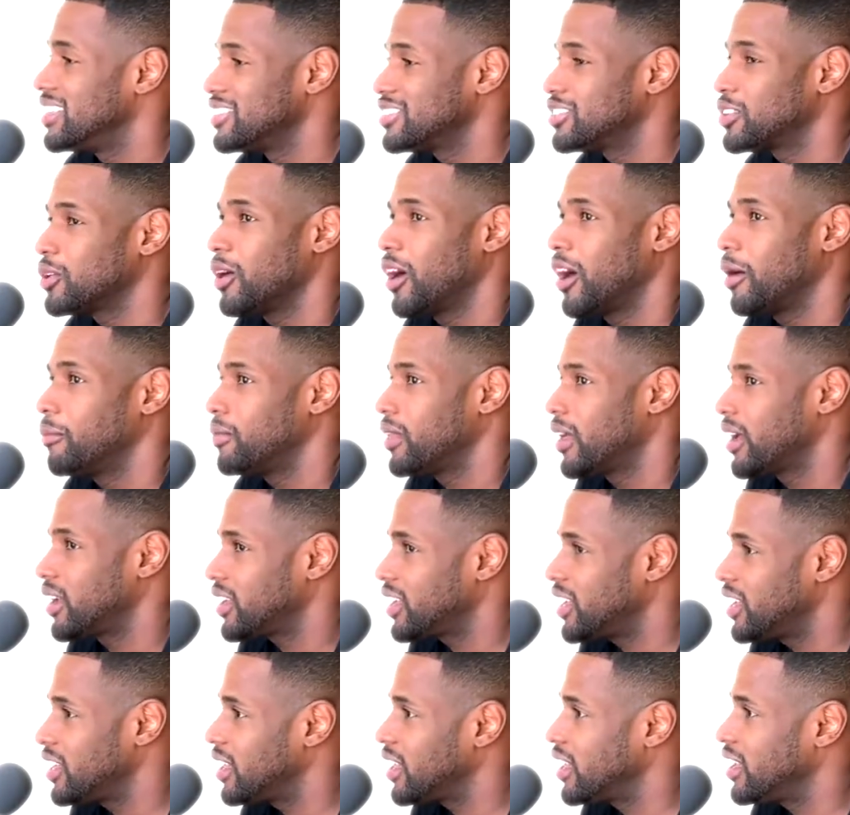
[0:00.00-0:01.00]
So I'm like
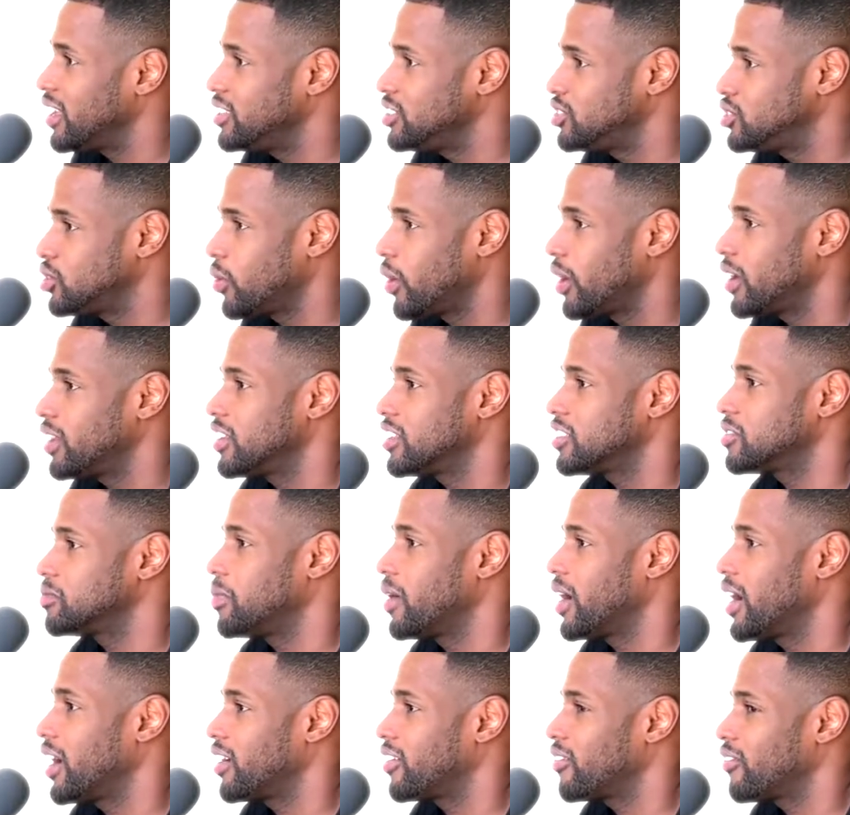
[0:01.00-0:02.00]
enjoying this
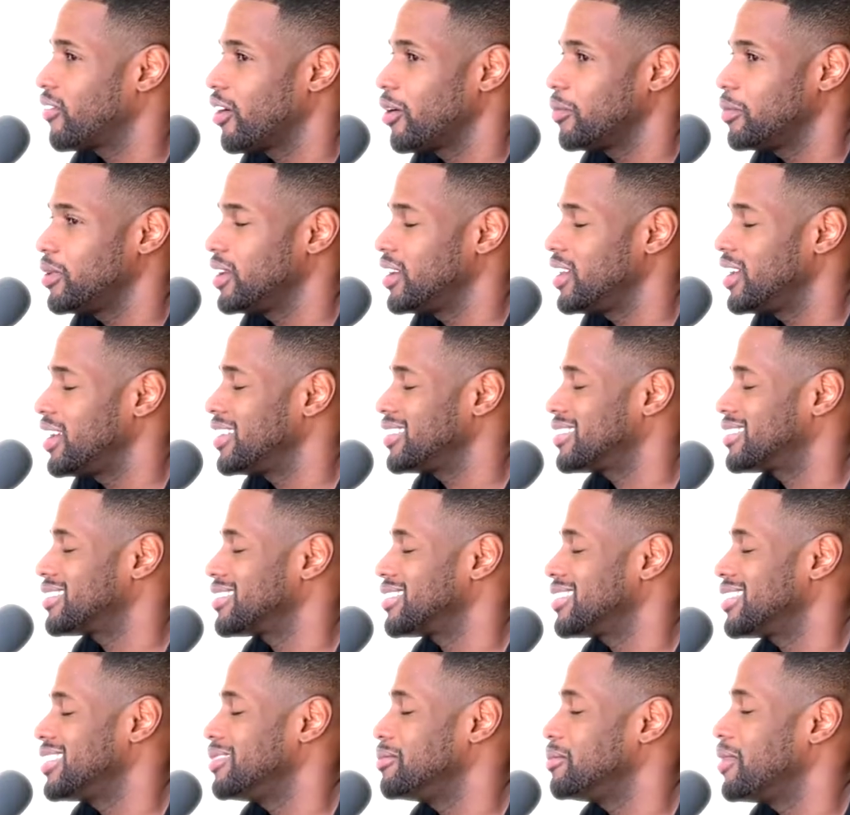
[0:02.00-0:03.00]
bike, rubbing it,
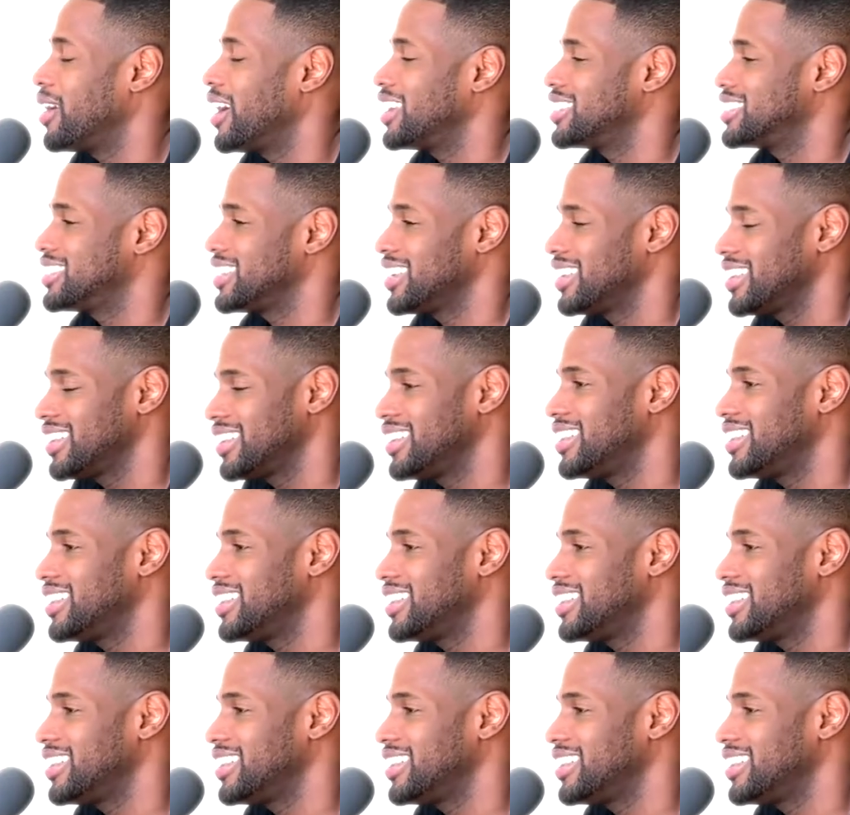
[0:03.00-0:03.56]
imagine.